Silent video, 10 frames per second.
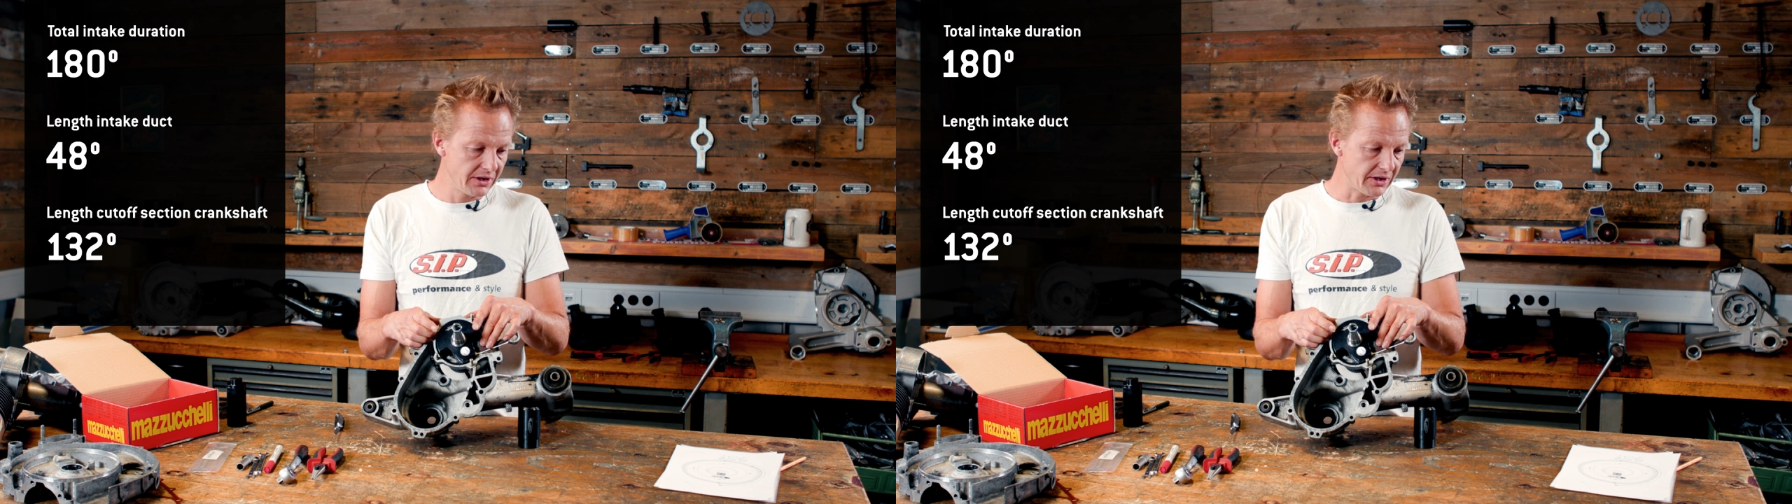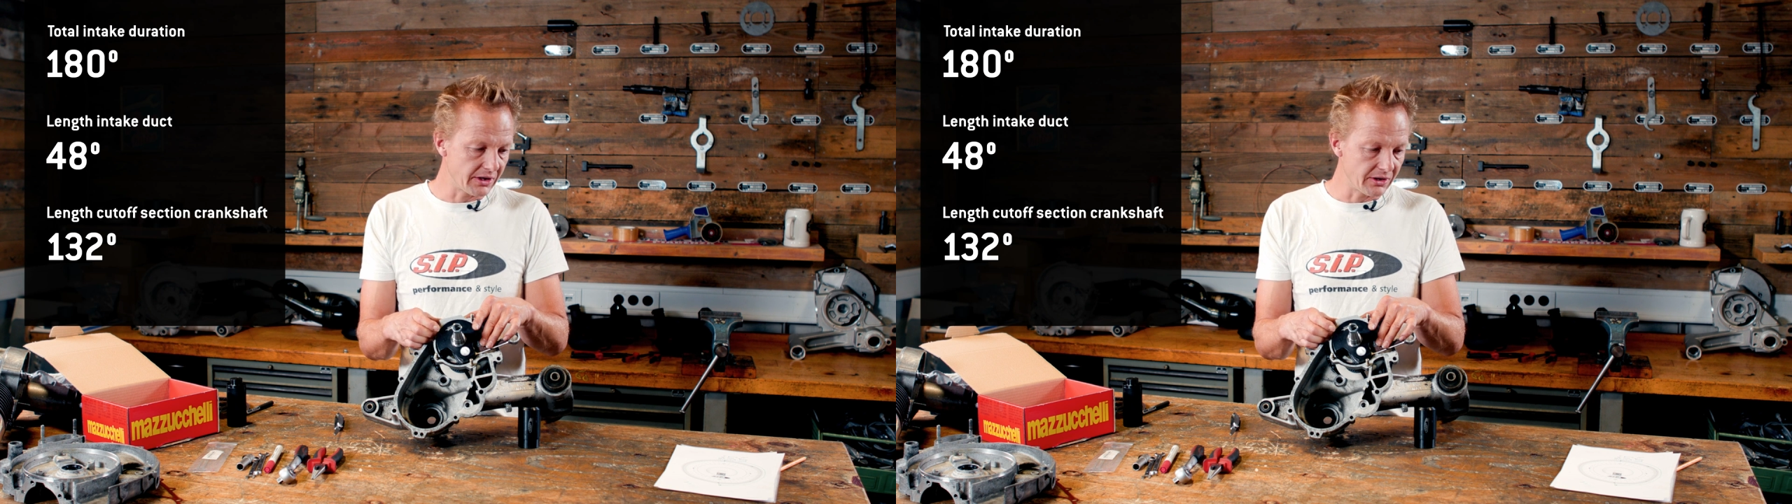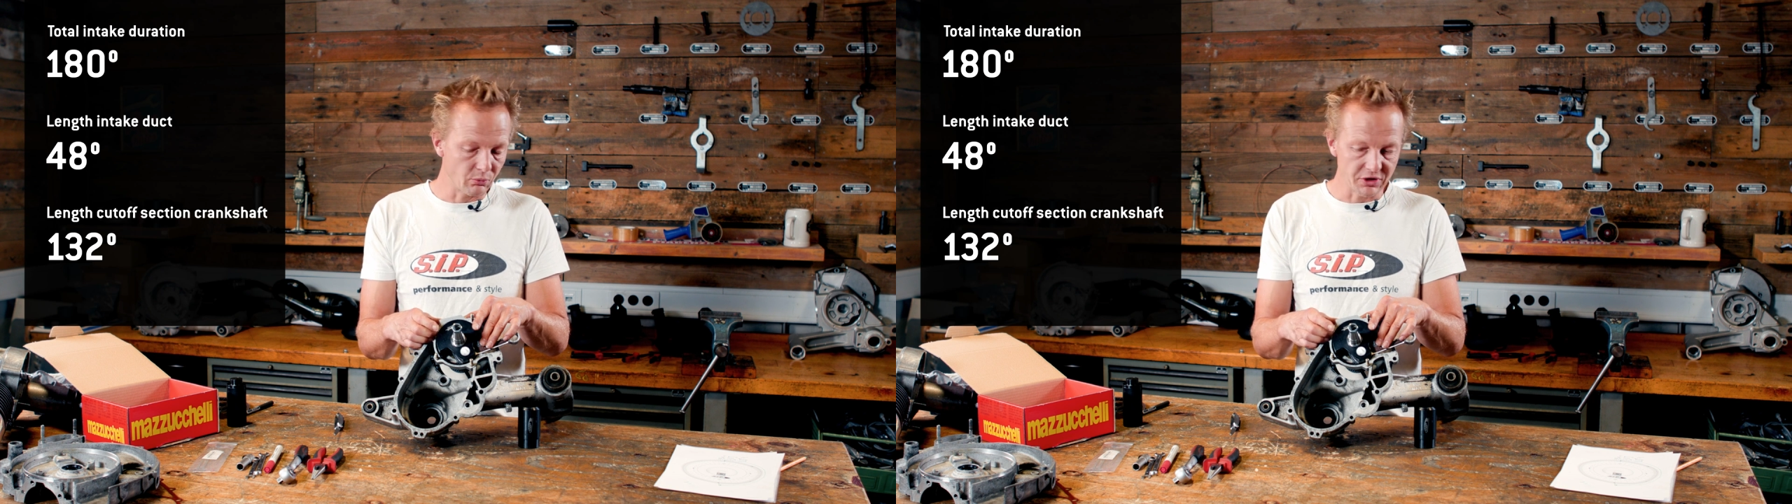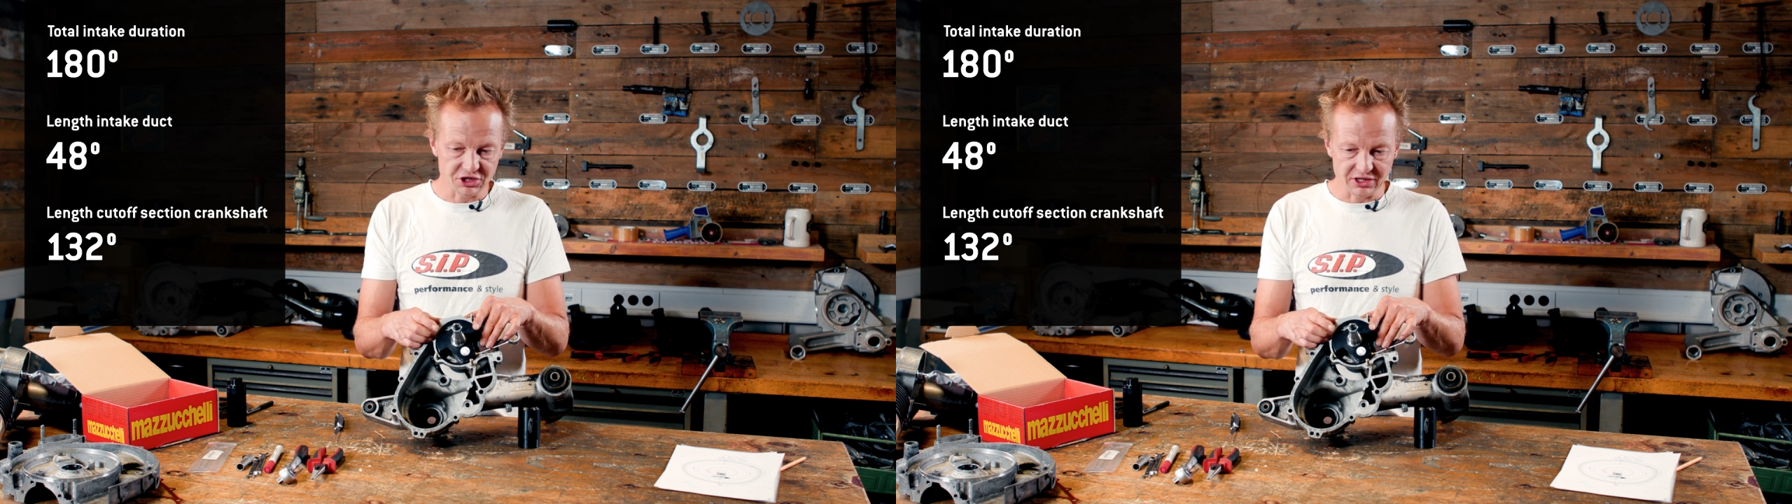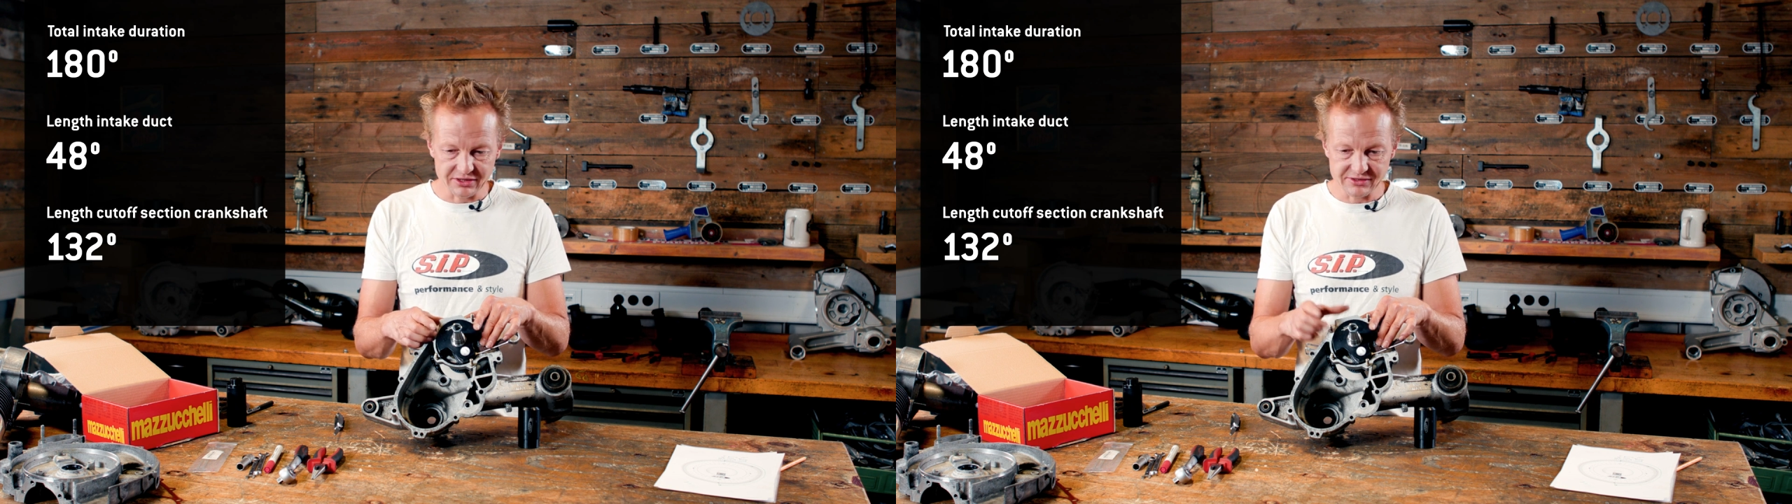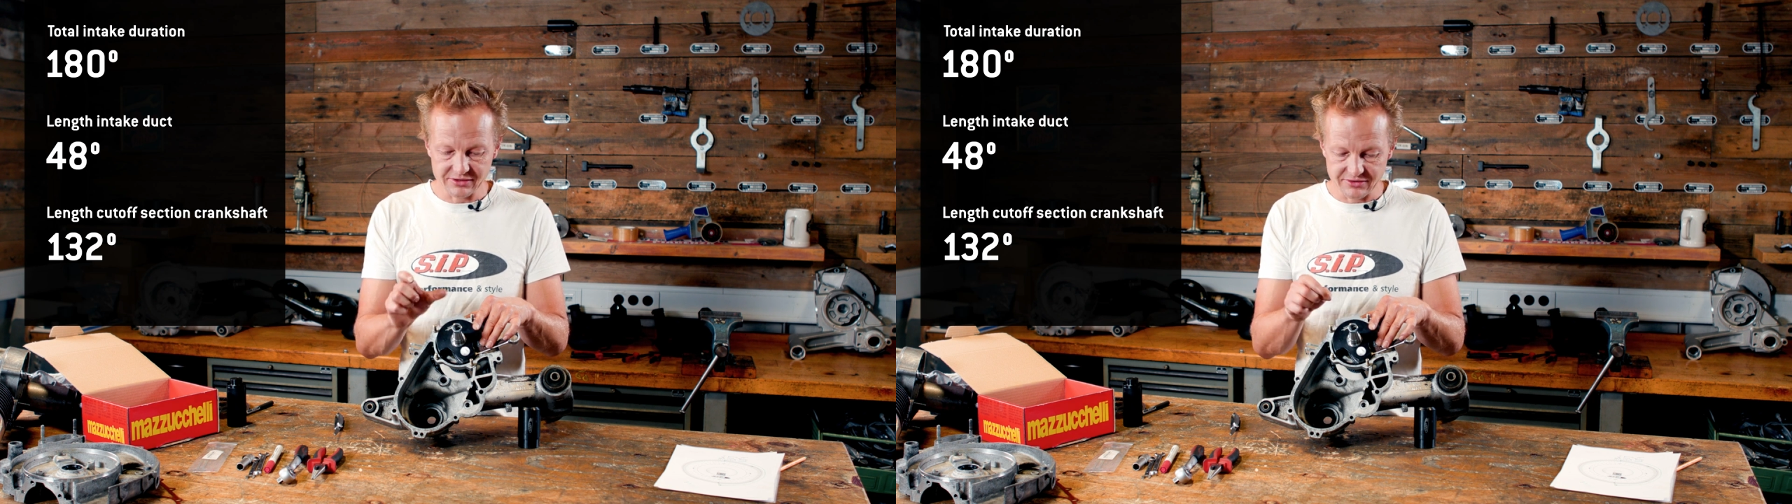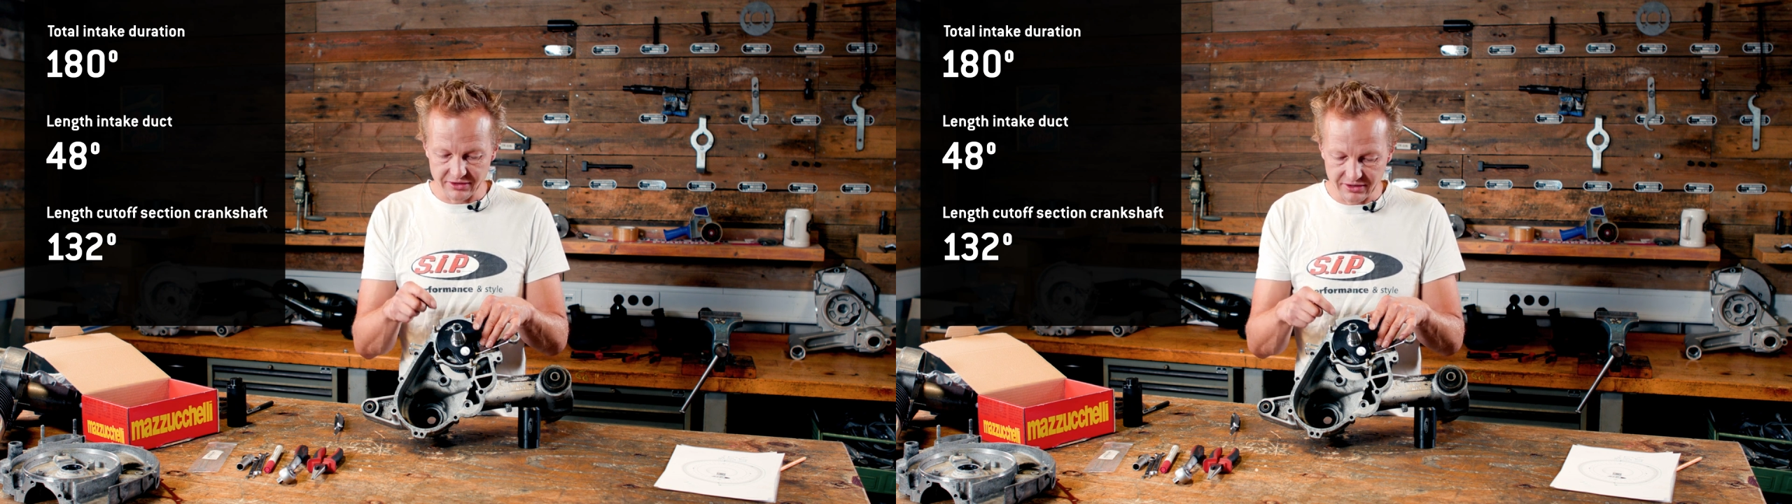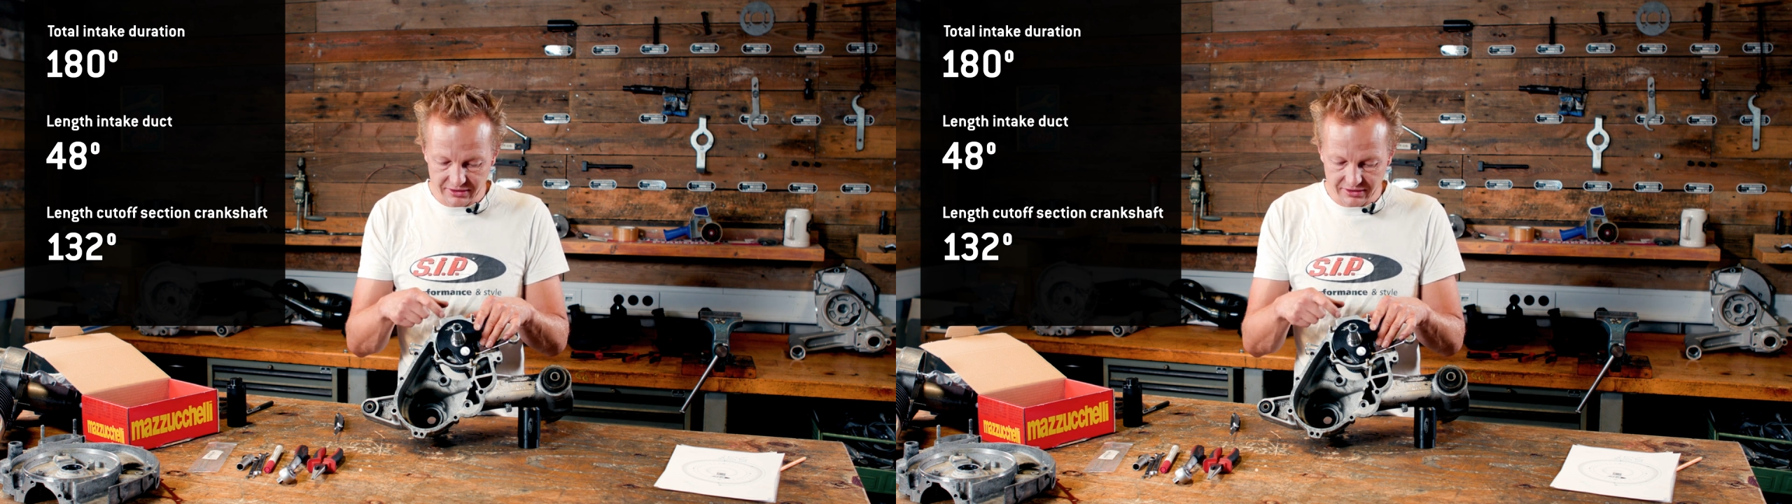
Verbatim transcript: uh, which is the,